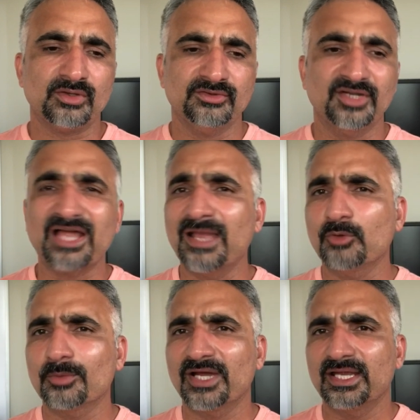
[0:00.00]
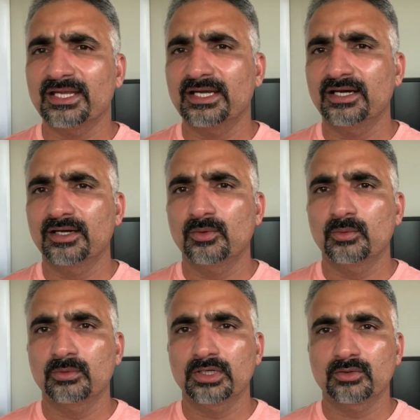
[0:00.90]
The time on my
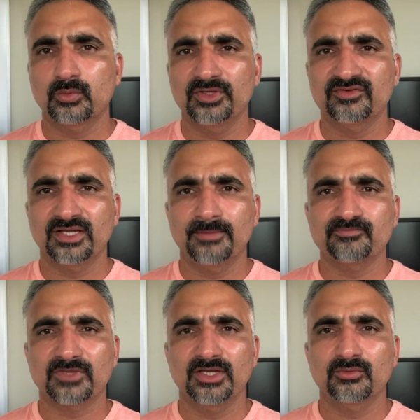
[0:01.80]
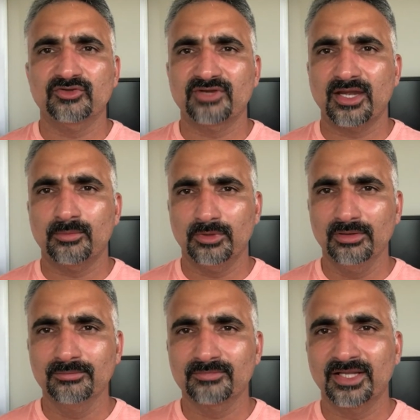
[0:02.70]
work visa, it was
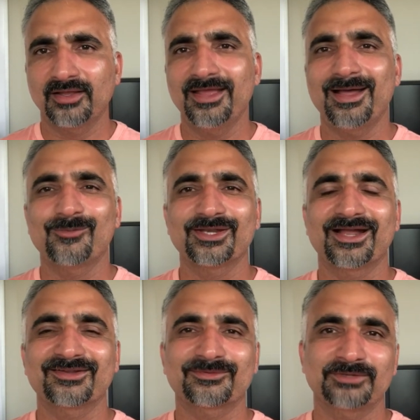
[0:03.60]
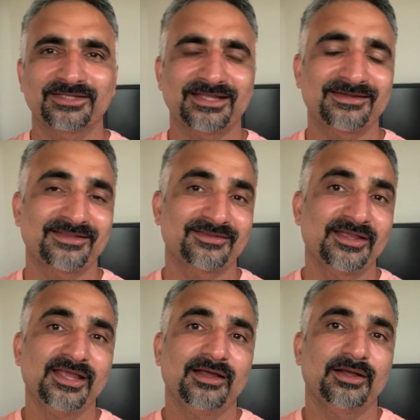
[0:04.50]
terrible. I will not explain that as
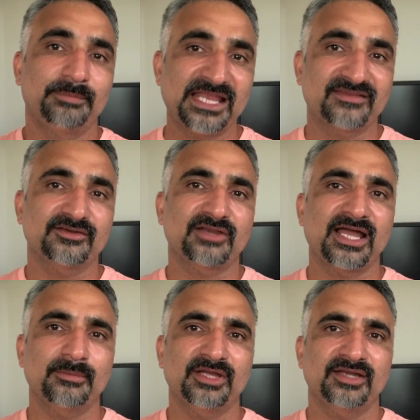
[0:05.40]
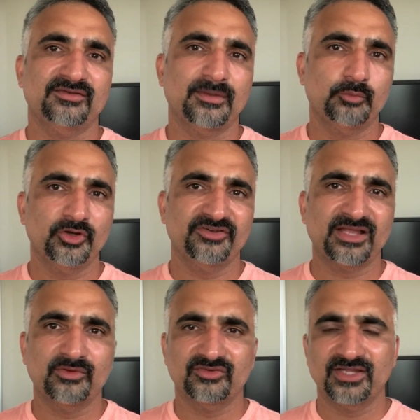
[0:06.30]
a pleasant time. At some points
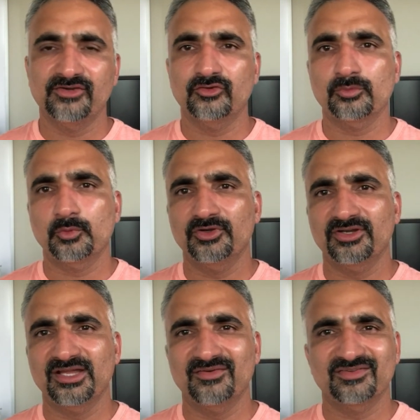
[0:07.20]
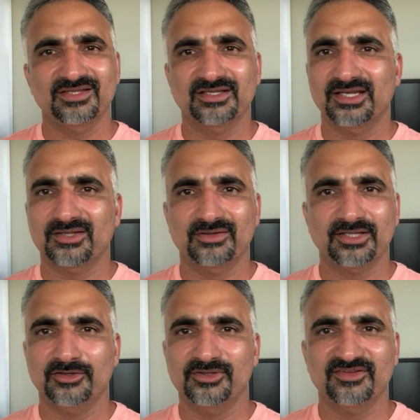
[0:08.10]
I was very disappointed. I was thinking like,
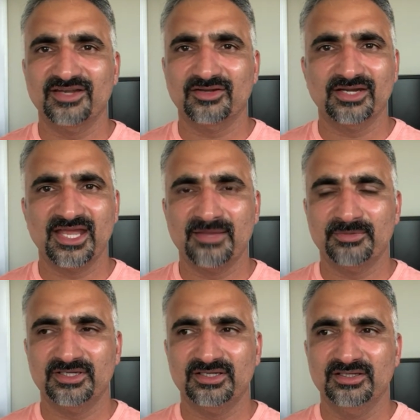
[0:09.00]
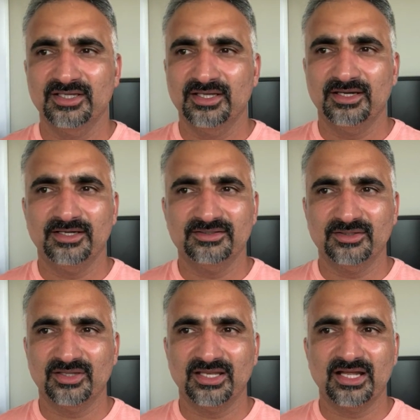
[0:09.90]
okay, no, it's not gonna happen.
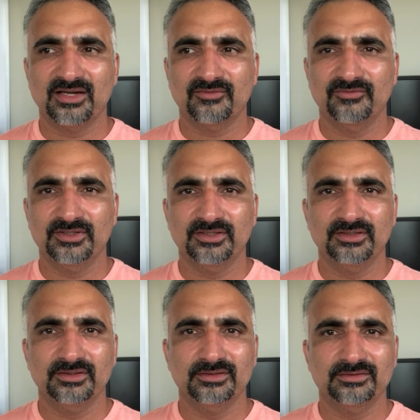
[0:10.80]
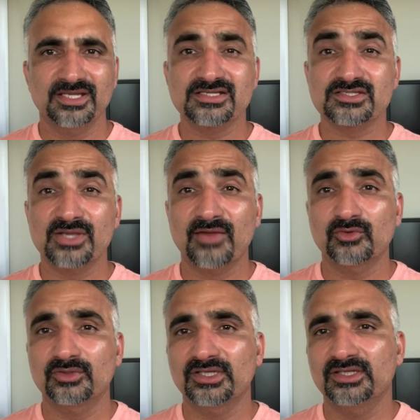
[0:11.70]
There were a lot of things you have
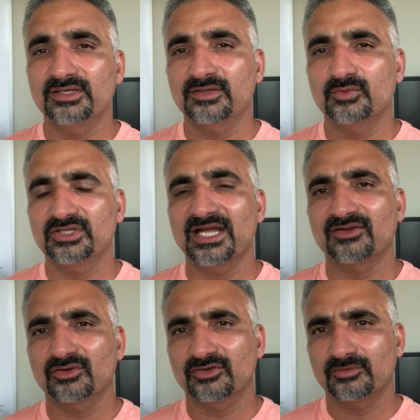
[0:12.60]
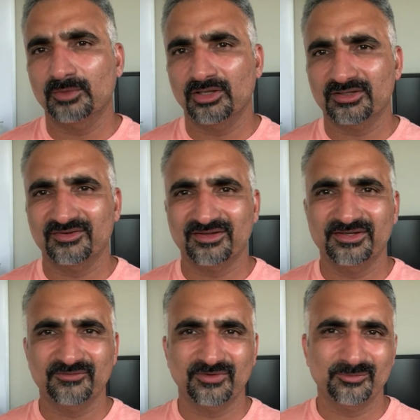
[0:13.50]
to deal with, that small
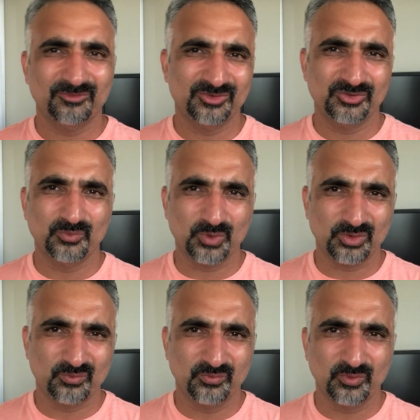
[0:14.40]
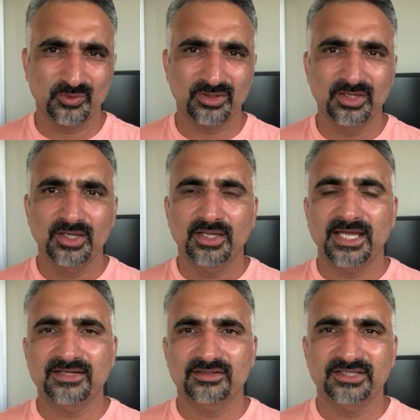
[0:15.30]
consulting firm you work for,
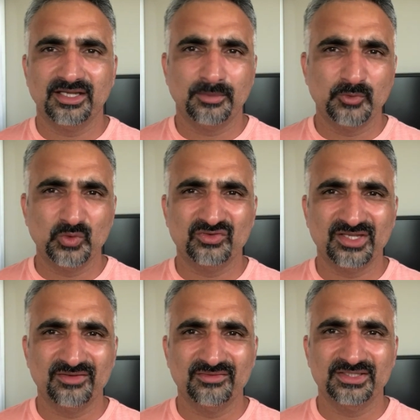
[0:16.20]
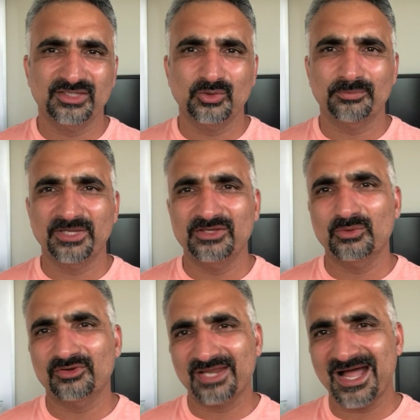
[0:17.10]
and they are abusive, they don't pay
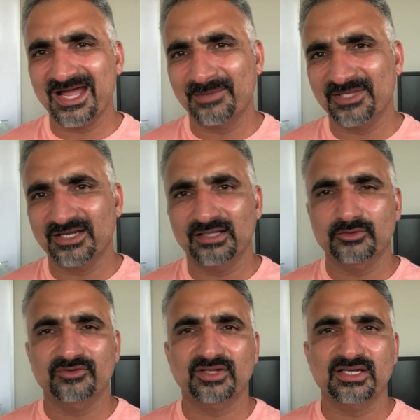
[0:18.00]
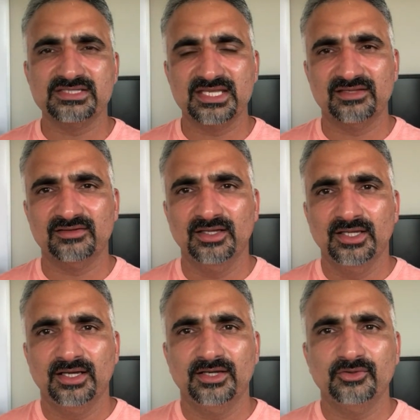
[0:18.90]
you on time, and all those kind of things.
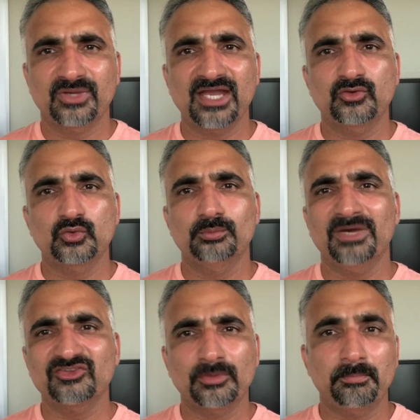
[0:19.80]
You can't do much